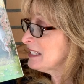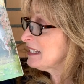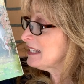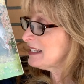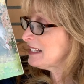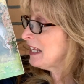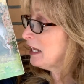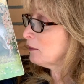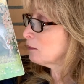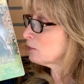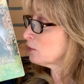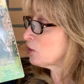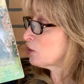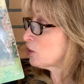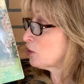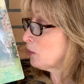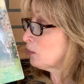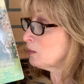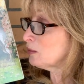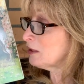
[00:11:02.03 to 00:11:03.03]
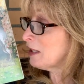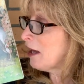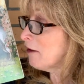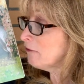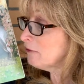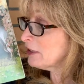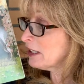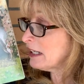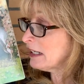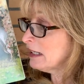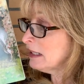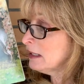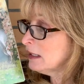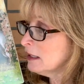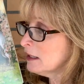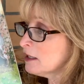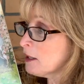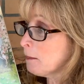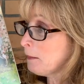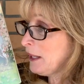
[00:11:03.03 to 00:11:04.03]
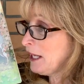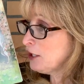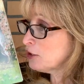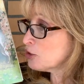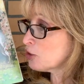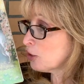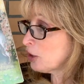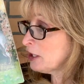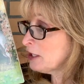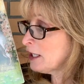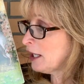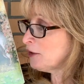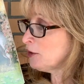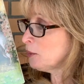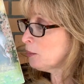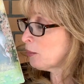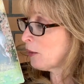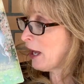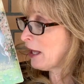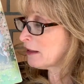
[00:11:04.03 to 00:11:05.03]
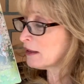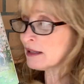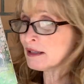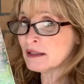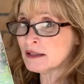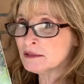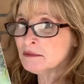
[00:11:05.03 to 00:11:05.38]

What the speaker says: scent was so lovely, the pig took another breath,